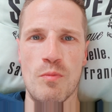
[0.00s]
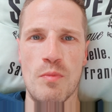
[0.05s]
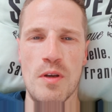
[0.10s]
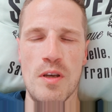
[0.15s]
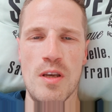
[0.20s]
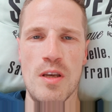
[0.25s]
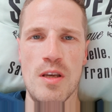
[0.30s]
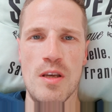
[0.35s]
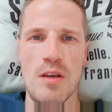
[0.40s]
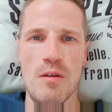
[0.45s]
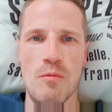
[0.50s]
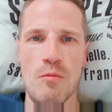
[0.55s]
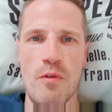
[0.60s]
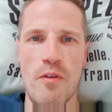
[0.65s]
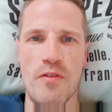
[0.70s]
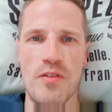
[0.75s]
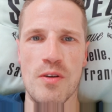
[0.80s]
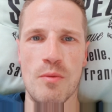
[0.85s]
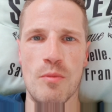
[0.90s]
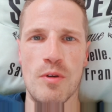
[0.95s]
be
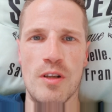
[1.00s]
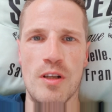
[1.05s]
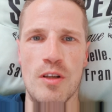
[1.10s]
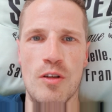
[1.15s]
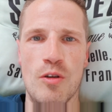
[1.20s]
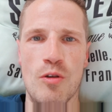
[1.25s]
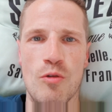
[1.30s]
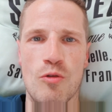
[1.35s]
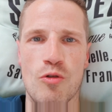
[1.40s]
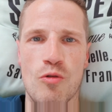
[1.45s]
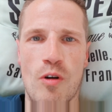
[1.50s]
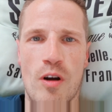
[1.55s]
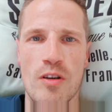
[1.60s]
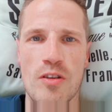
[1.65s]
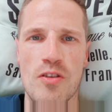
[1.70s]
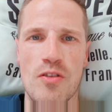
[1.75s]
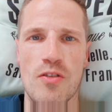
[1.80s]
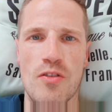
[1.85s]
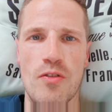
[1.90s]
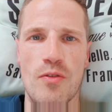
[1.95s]
with somebody you
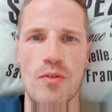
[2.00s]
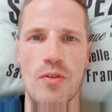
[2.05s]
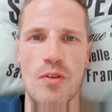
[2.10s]
trust,